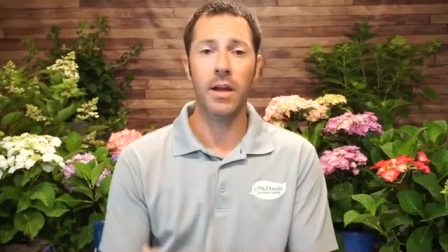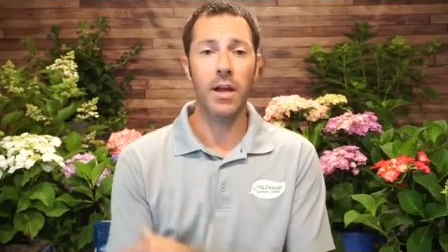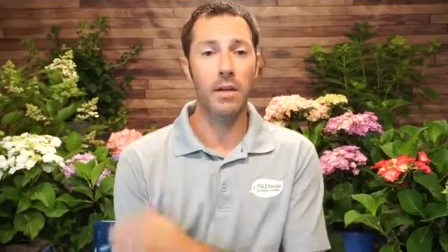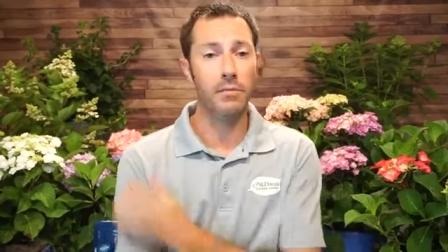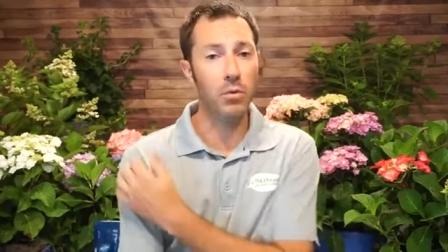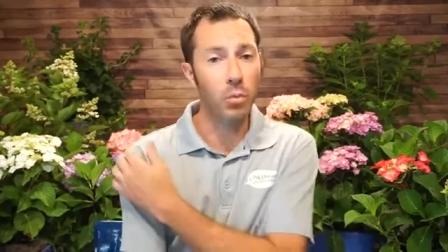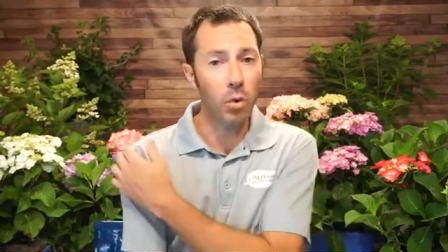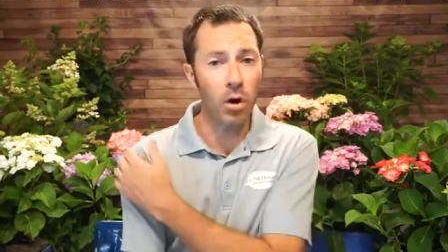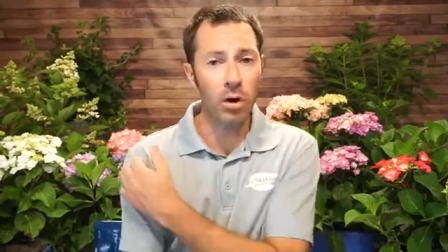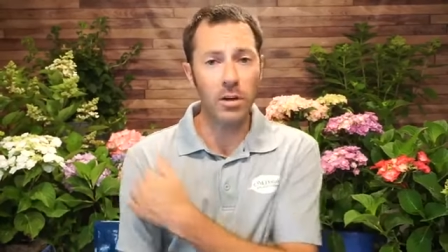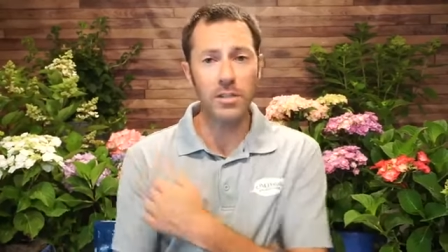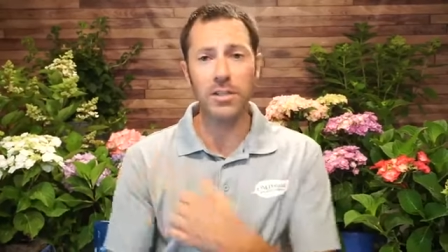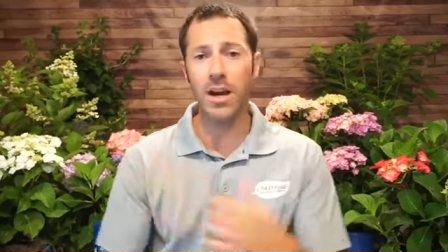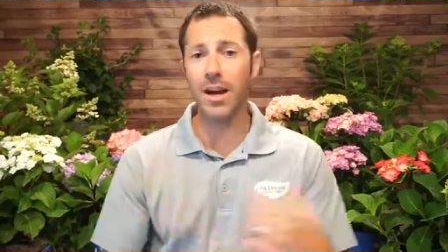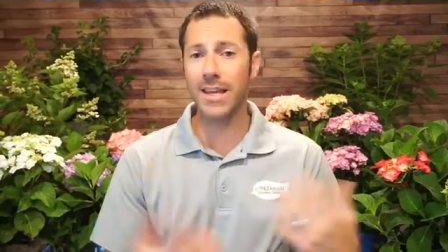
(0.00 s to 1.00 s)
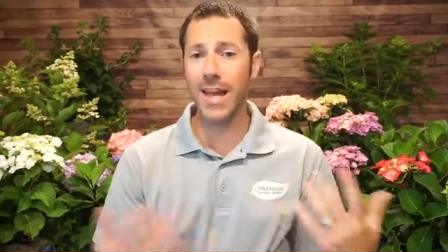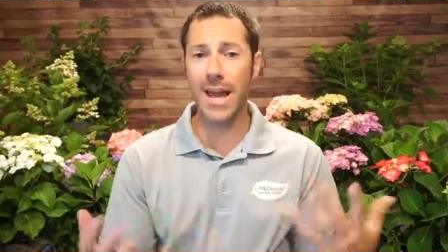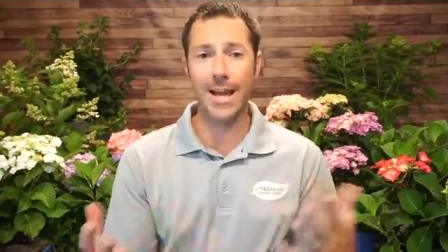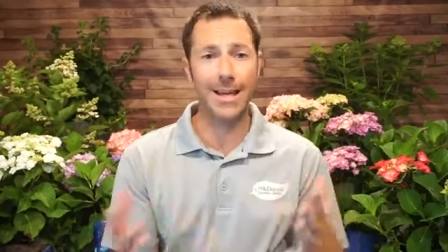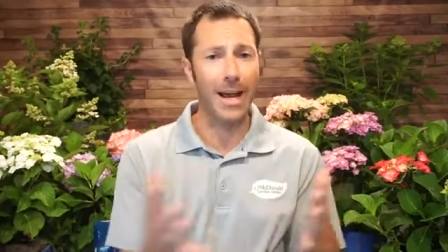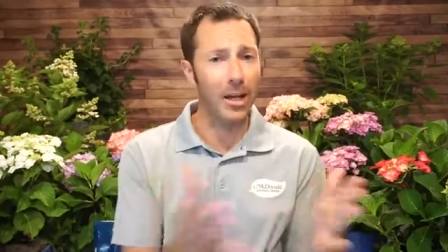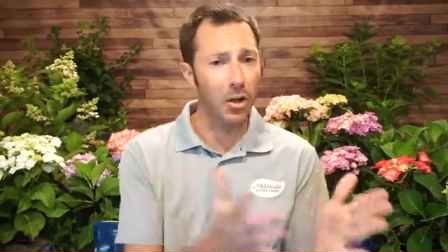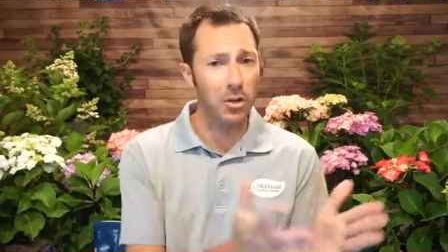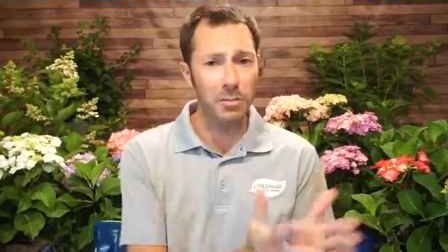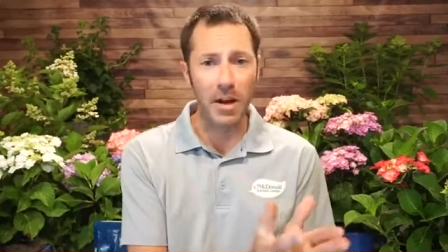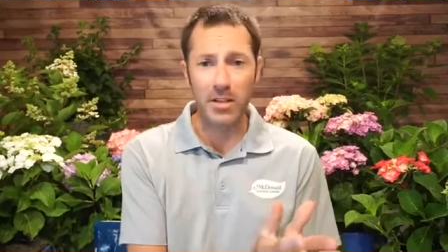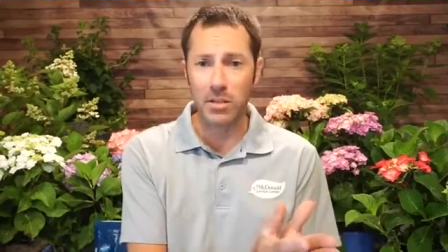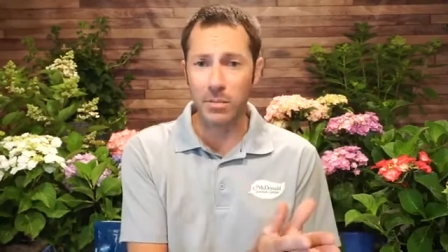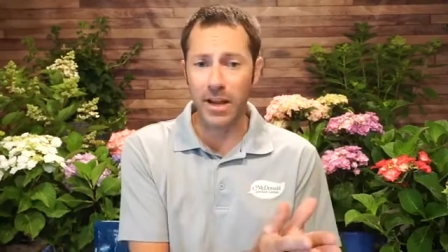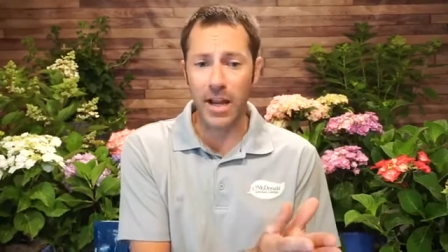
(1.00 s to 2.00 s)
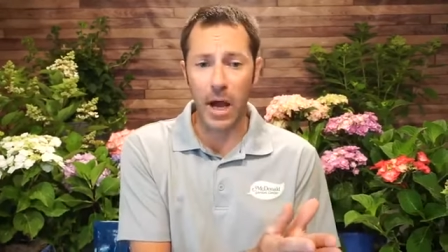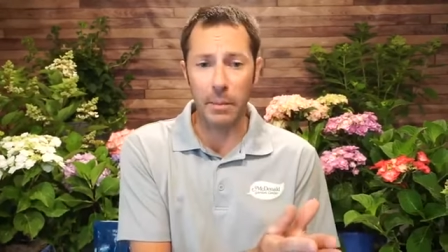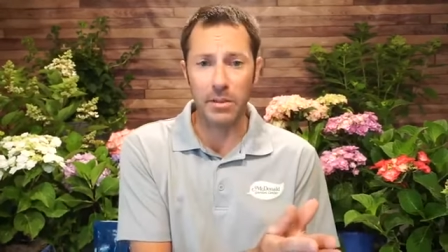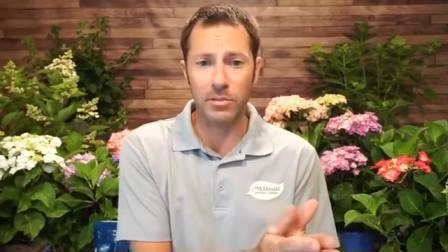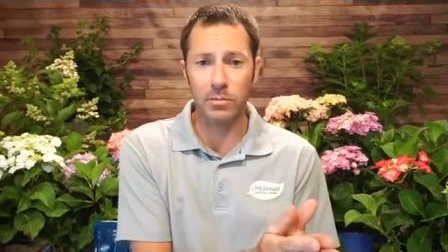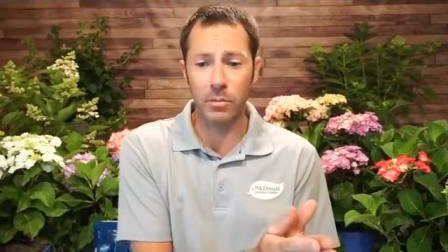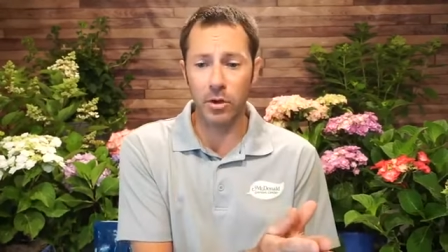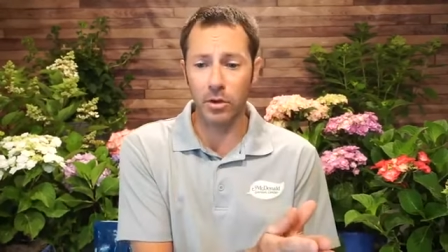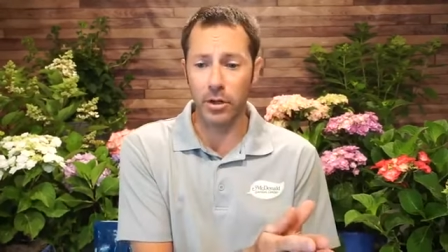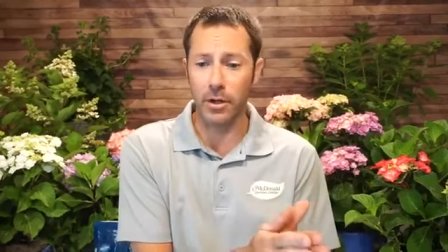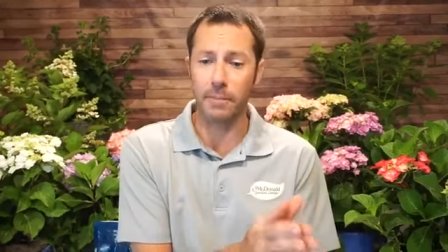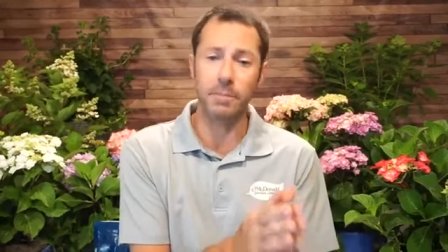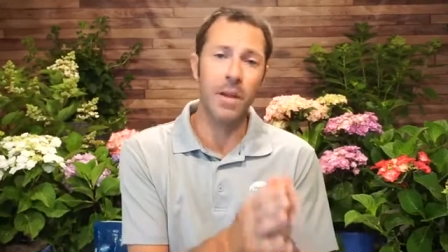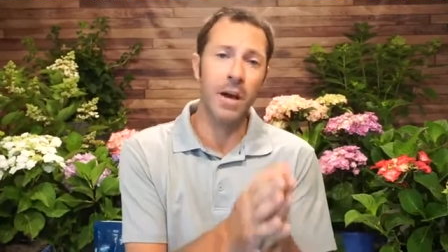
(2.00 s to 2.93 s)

If you weren't, again, kind of goes back to my comments from earlier.